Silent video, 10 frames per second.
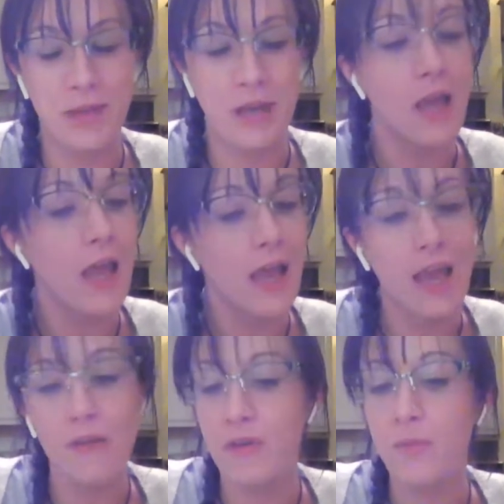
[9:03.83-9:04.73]
thing
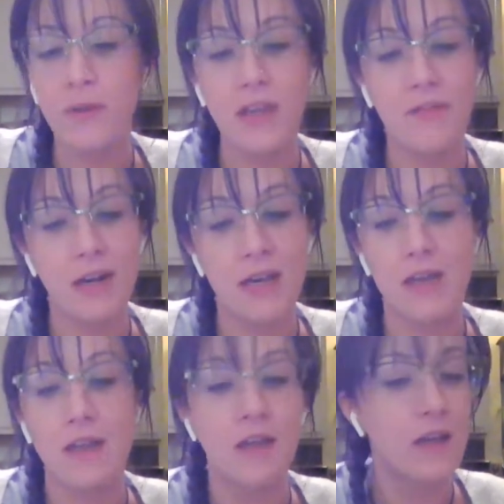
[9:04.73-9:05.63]
if you believe in
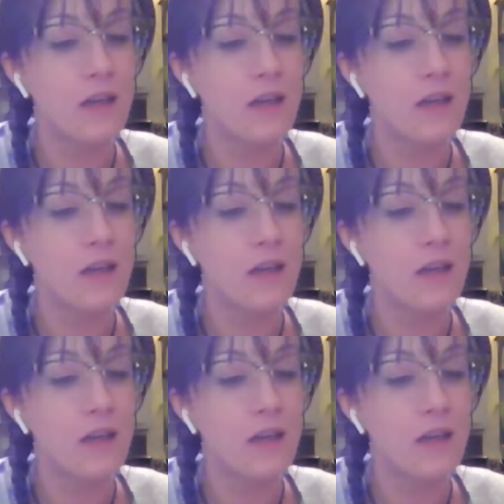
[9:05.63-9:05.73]
it